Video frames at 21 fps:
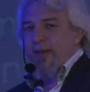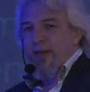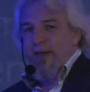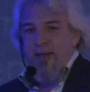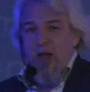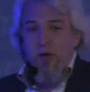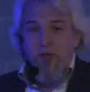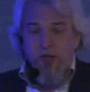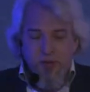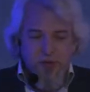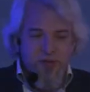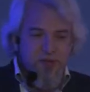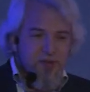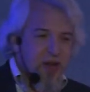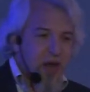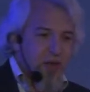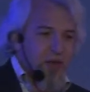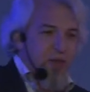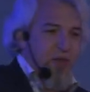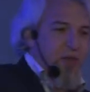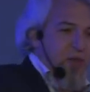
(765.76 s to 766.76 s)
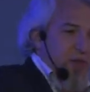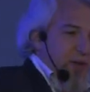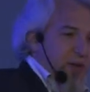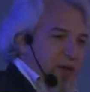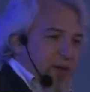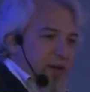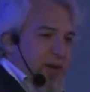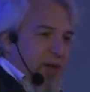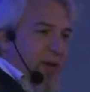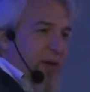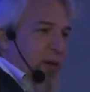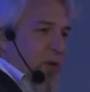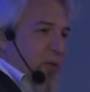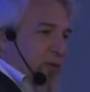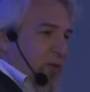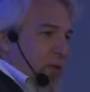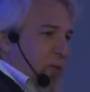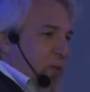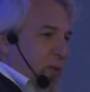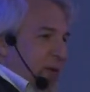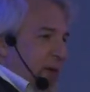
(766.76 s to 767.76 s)
now there's another, you know,
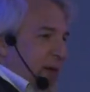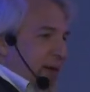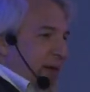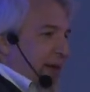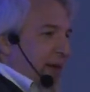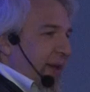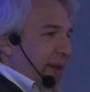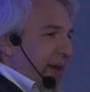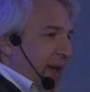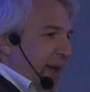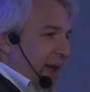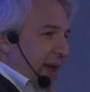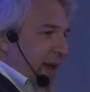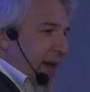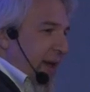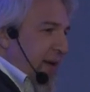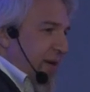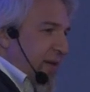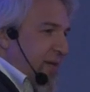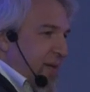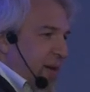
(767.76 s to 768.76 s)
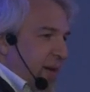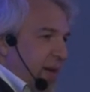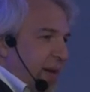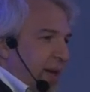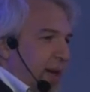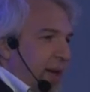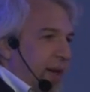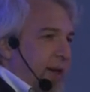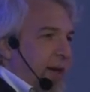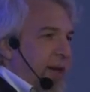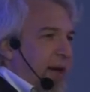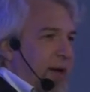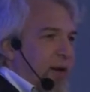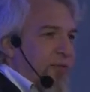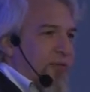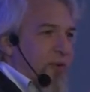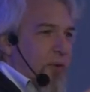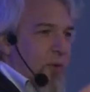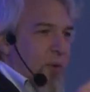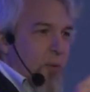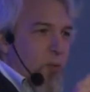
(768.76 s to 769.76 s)
so, uh, uh, and it's a, a, a kind
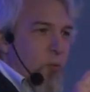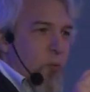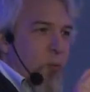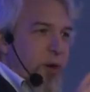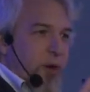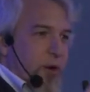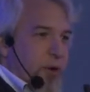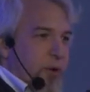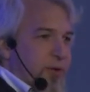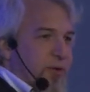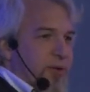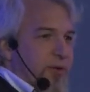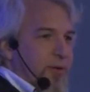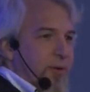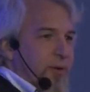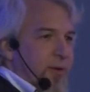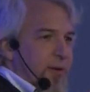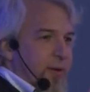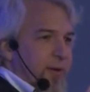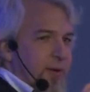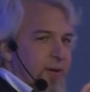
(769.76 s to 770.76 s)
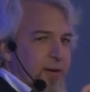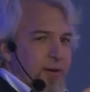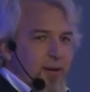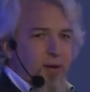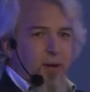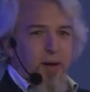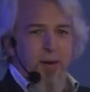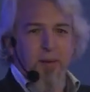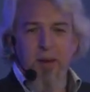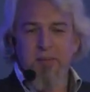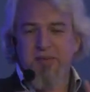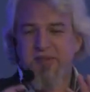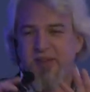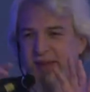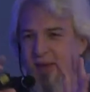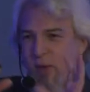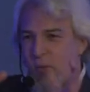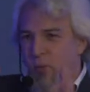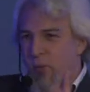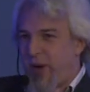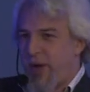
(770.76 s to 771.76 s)
of a, a weird I'm, I'm
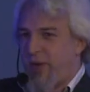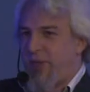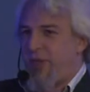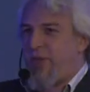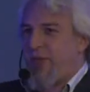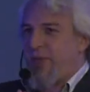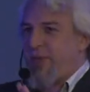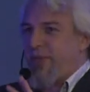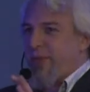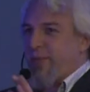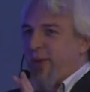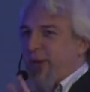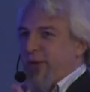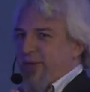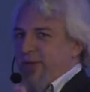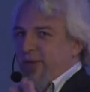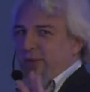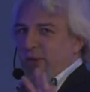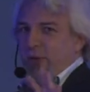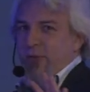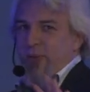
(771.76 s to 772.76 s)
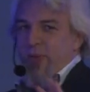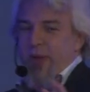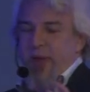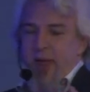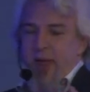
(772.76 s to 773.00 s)
saying a weird because it's all.